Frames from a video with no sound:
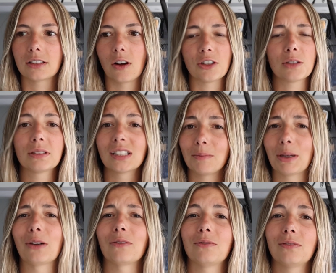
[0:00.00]
Andre was
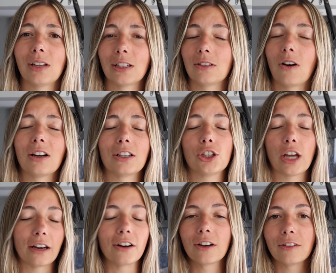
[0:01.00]
sleeping on a
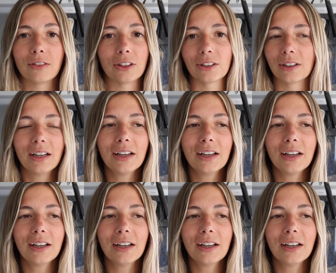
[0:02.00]
chair for